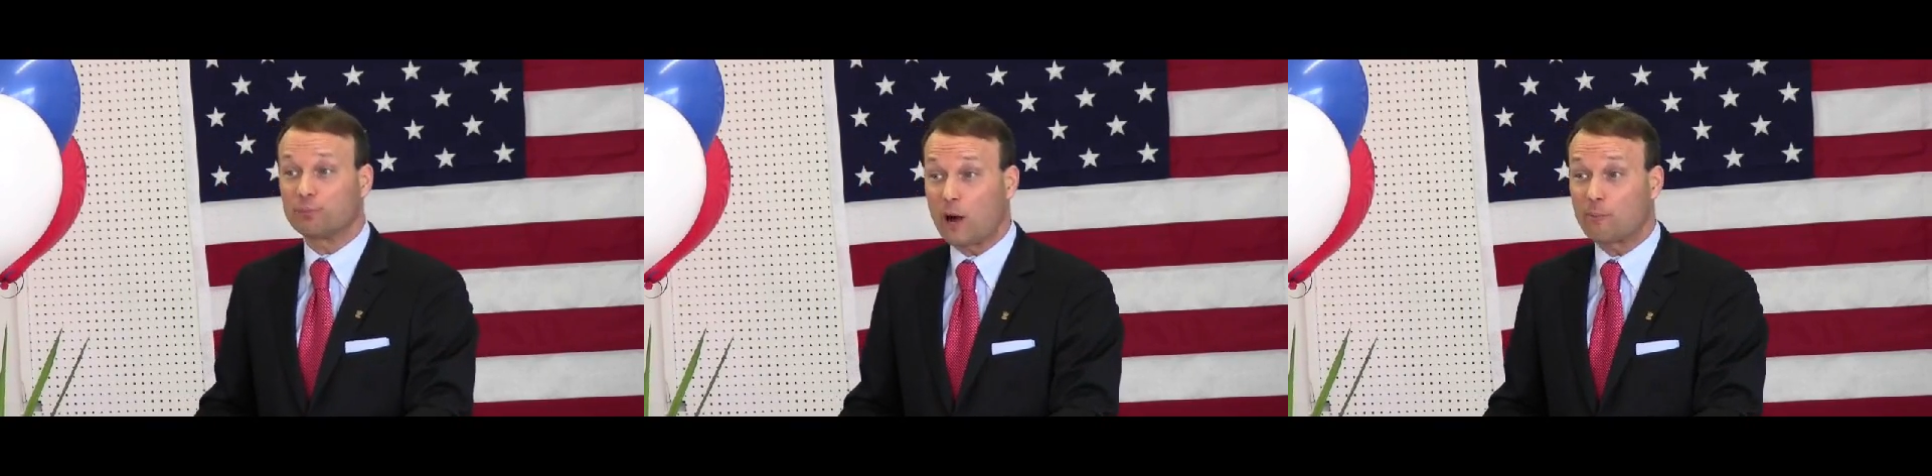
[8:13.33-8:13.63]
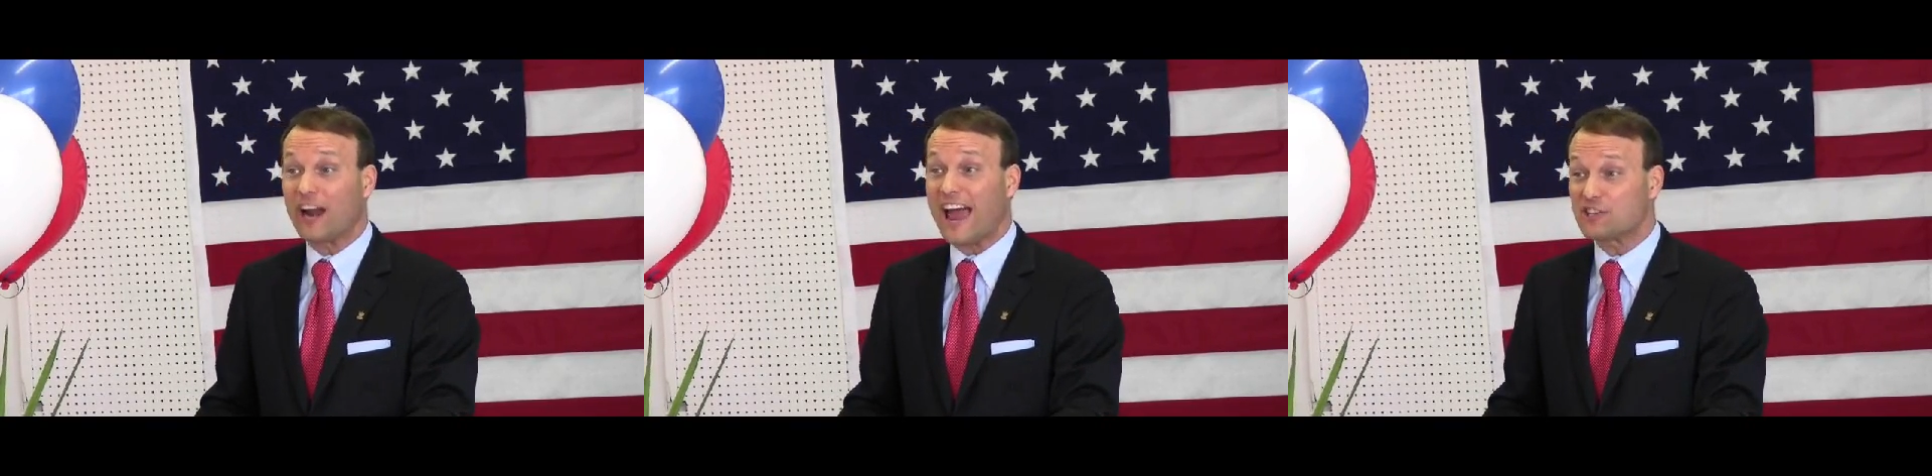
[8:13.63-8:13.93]

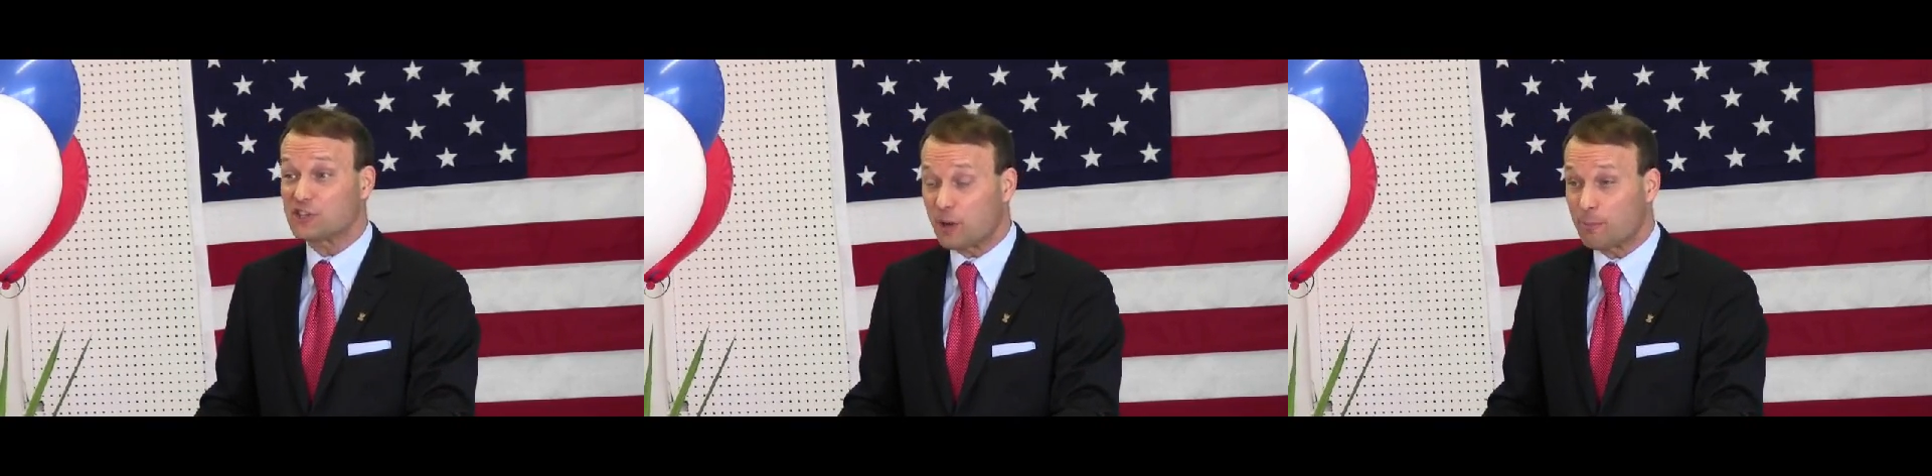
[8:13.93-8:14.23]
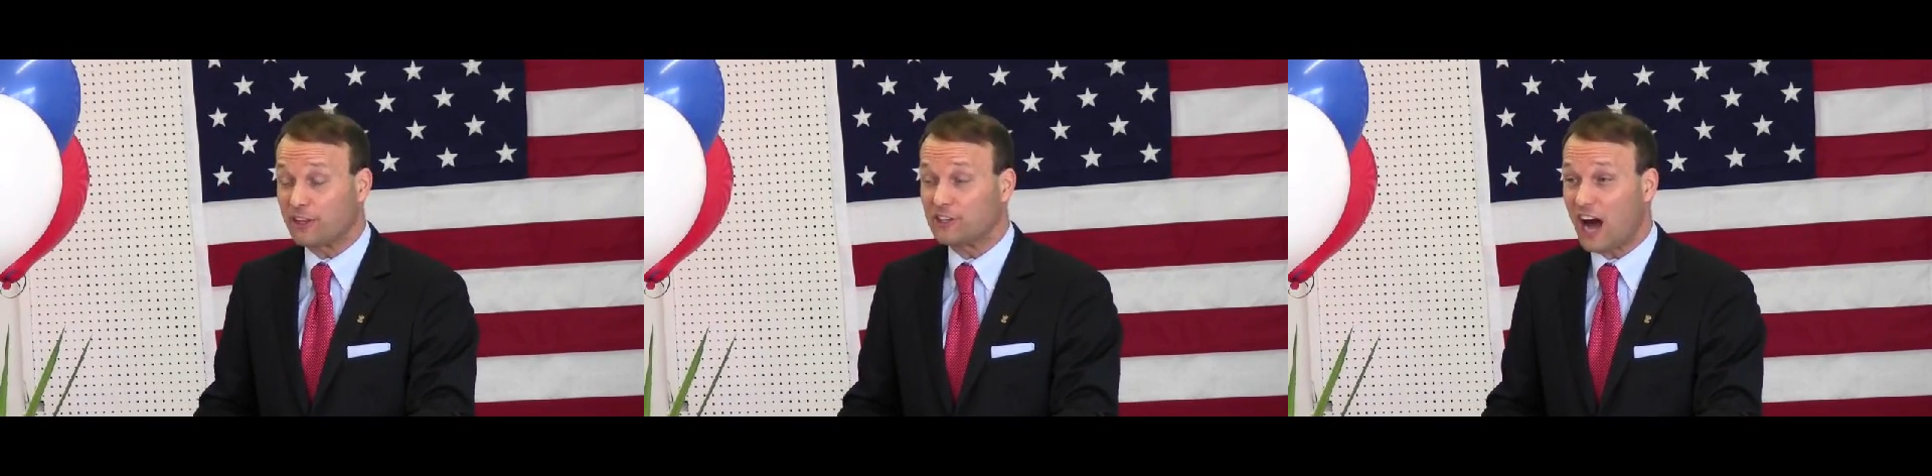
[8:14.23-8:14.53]
Plummer has
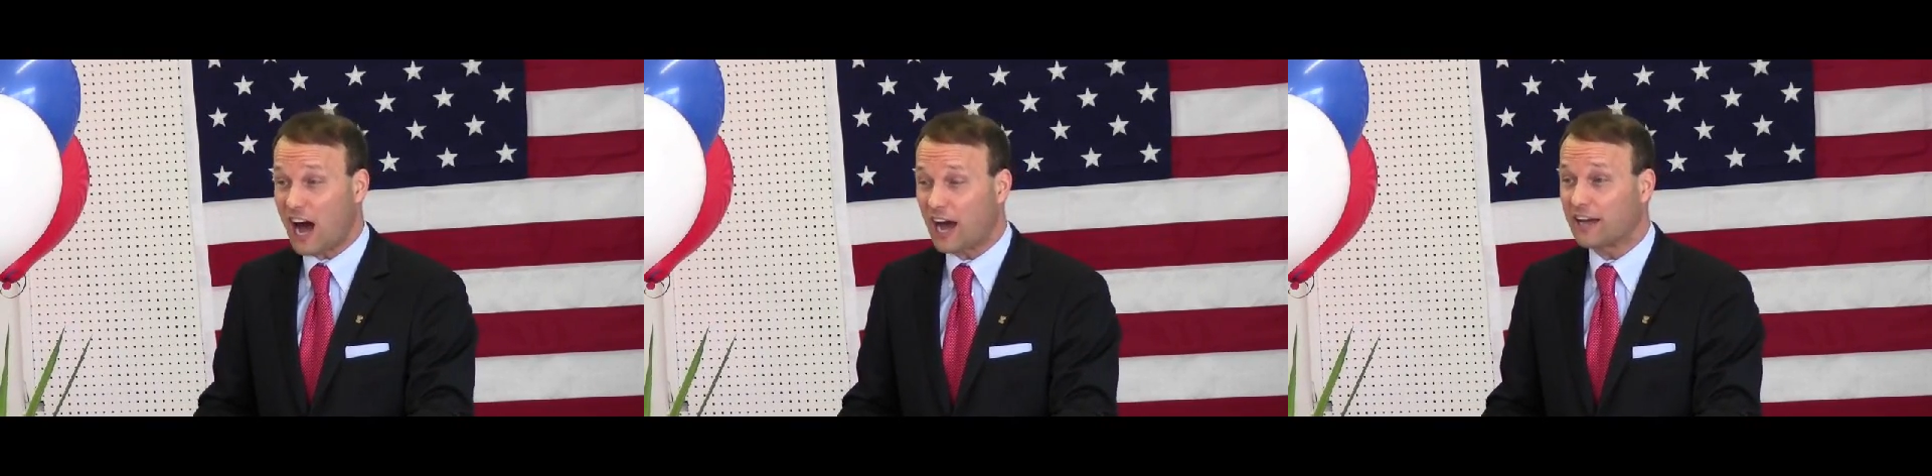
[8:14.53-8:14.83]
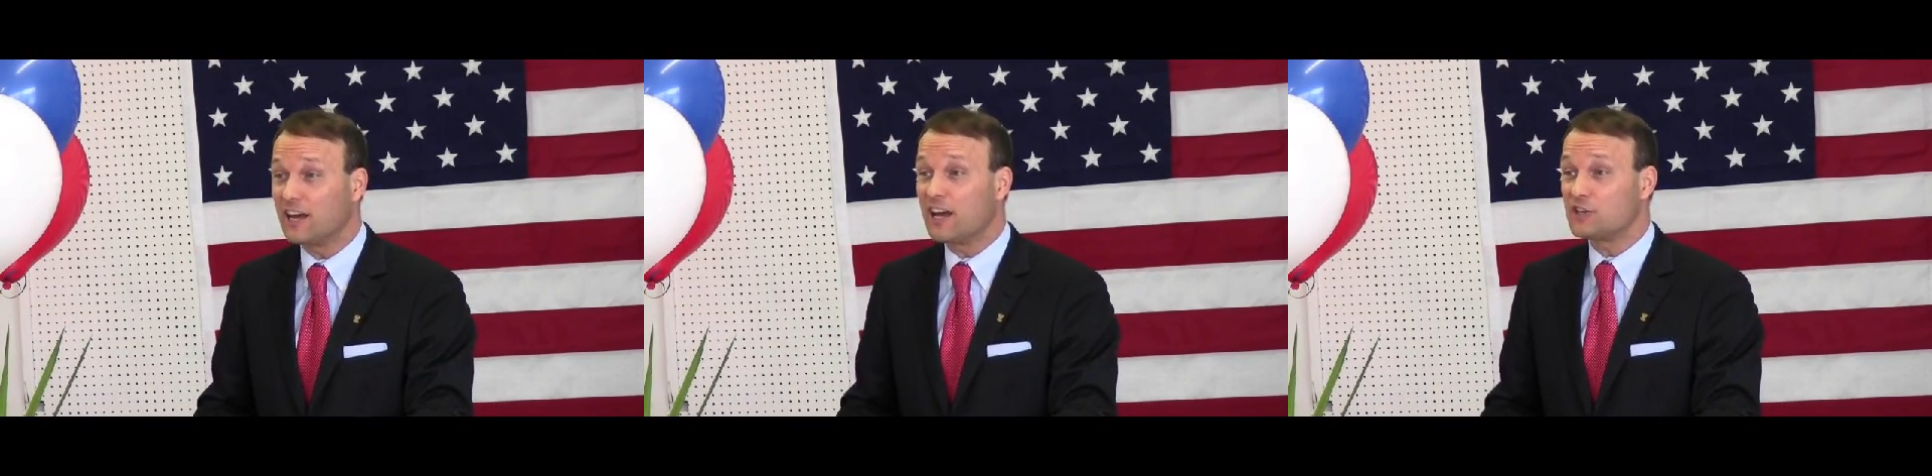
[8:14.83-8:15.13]
something to
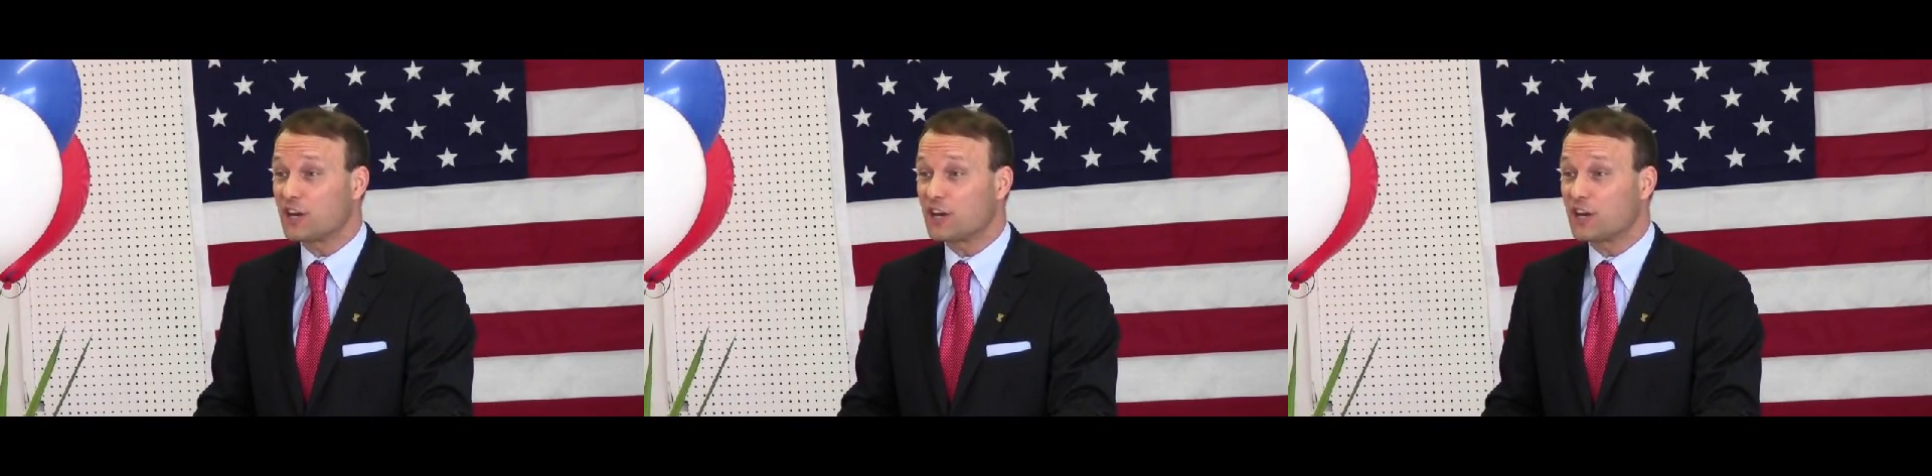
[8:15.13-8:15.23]
hide.